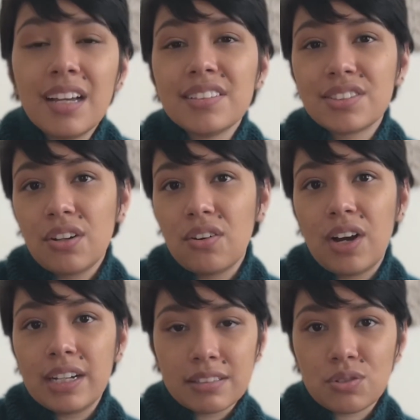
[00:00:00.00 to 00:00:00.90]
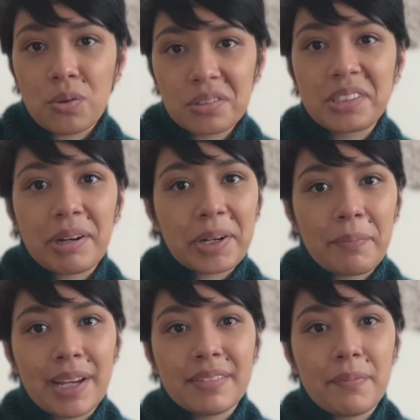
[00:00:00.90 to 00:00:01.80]
So I totally
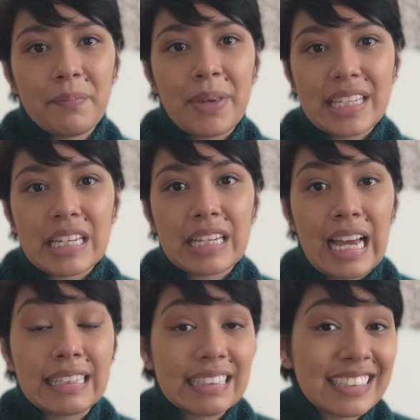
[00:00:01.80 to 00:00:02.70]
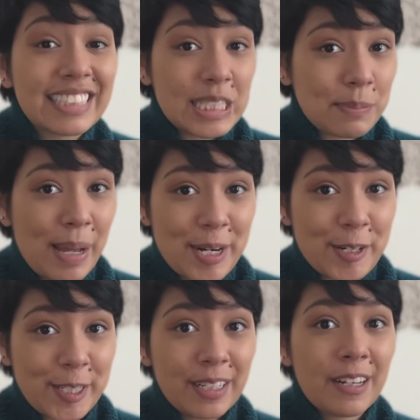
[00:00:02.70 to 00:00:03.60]
recommend making at least this
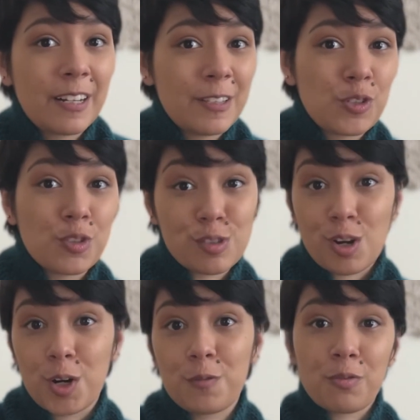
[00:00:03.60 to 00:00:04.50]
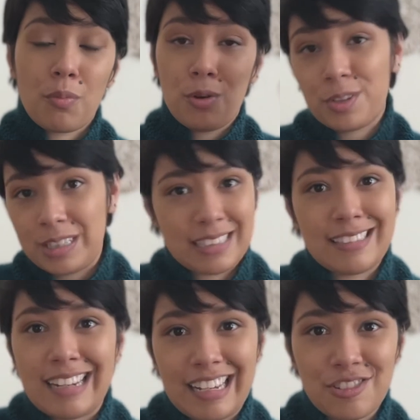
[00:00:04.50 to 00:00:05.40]
pattern to start from all the lists
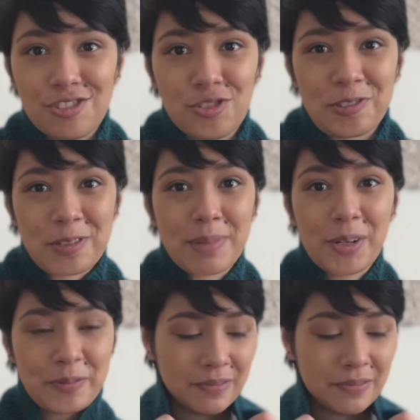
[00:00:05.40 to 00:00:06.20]
that I just told you about.